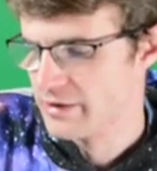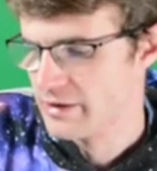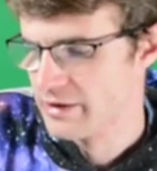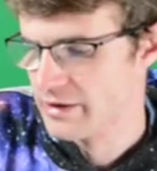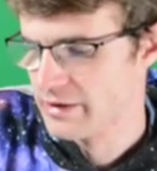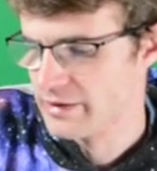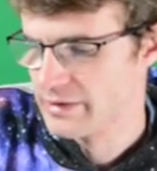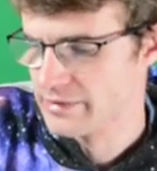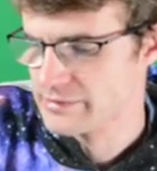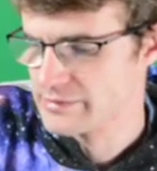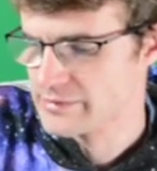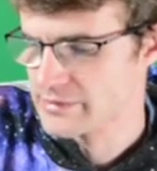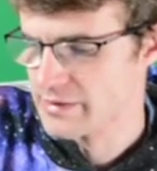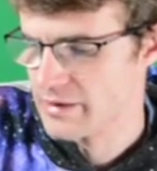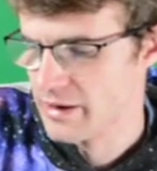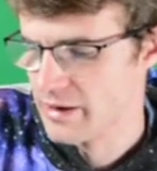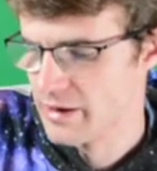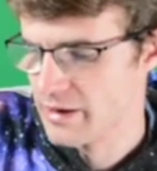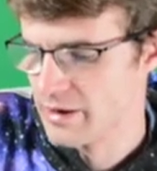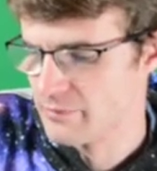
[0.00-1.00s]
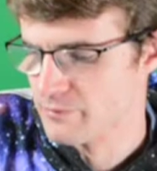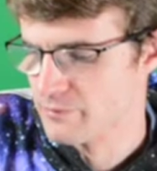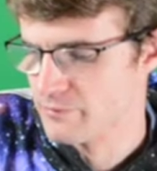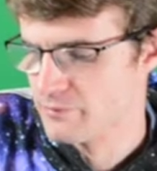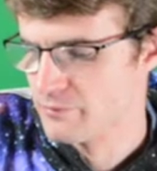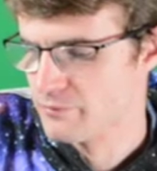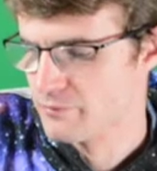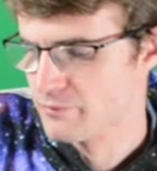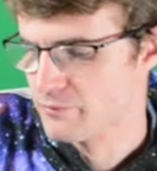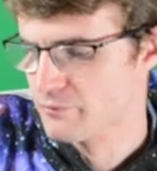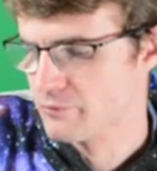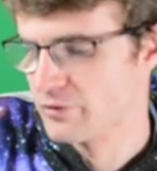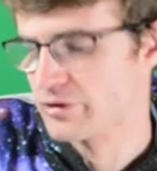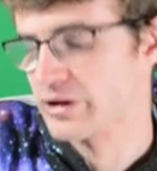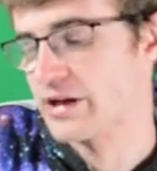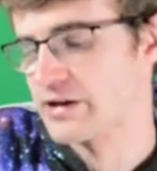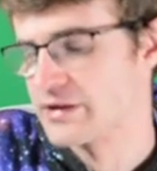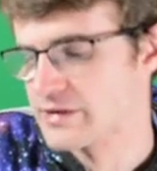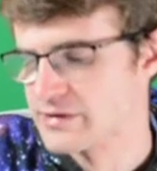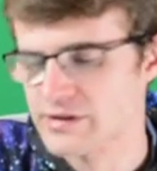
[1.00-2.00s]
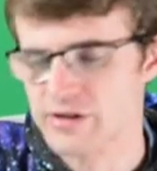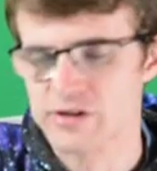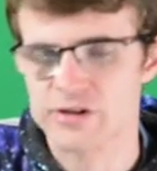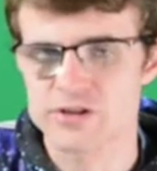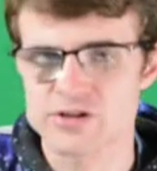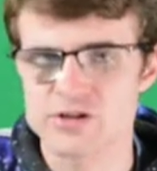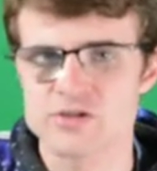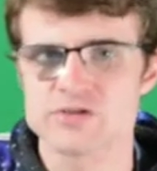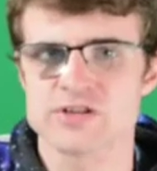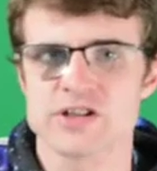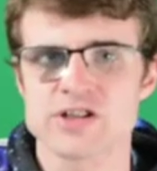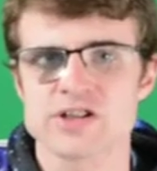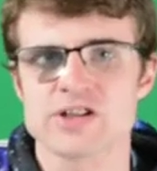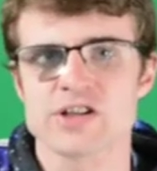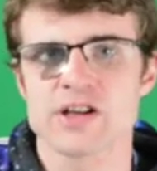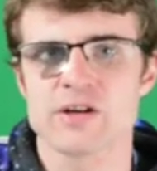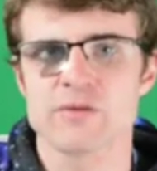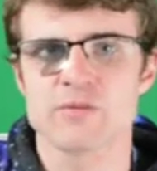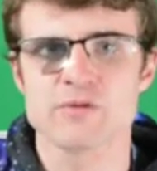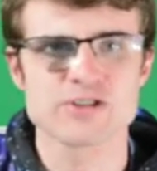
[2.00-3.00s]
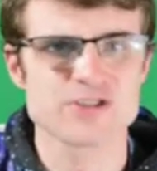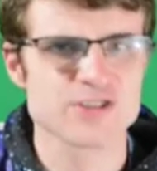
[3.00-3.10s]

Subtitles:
And well, not necessarily there's no such thing.